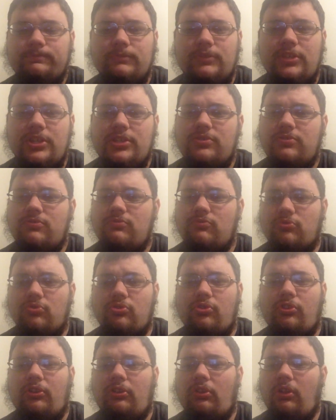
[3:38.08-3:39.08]
Just
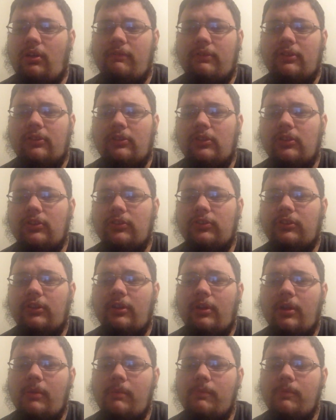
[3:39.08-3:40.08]
really loving this
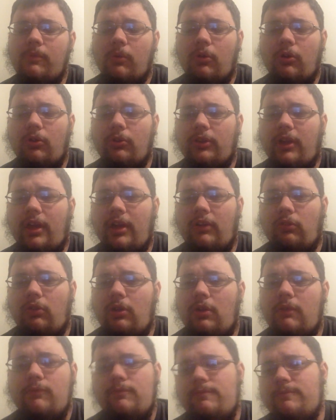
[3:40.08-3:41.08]
the world. I
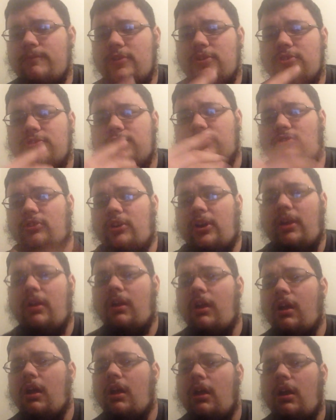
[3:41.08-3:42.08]
love history.
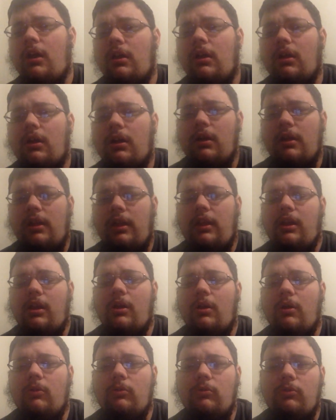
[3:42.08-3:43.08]

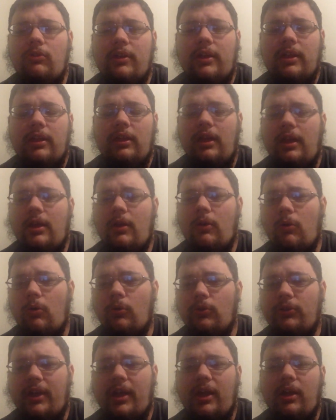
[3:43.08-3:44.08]
Looking at
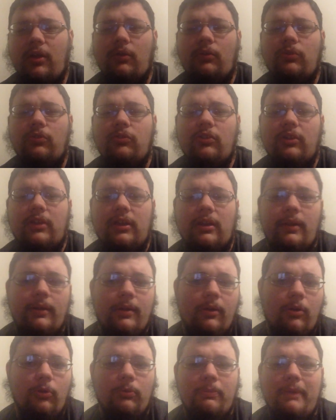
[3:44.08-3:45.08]
old towns, looking
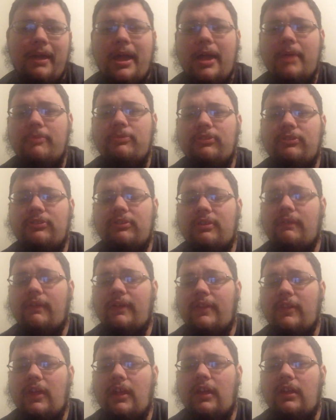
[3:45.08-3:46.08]
at old maps and stuff
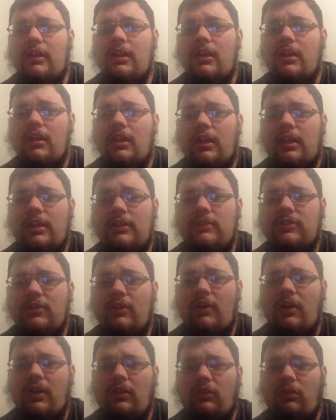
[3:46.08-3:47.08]
like that. And
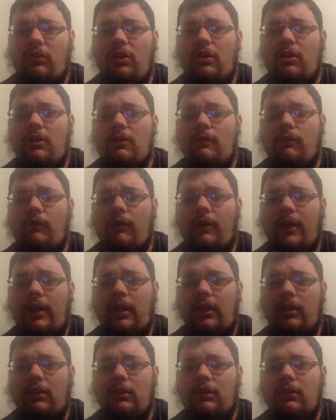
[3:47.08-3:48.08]
so I love
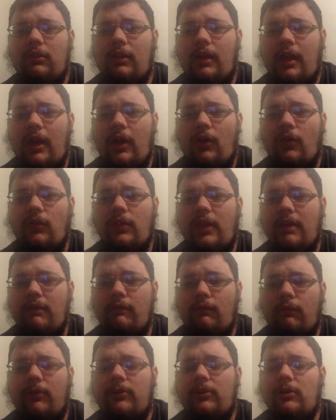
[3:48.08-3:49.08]
like how
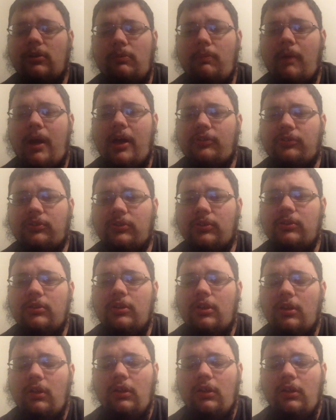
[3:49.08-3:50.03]
they've rendered Boston.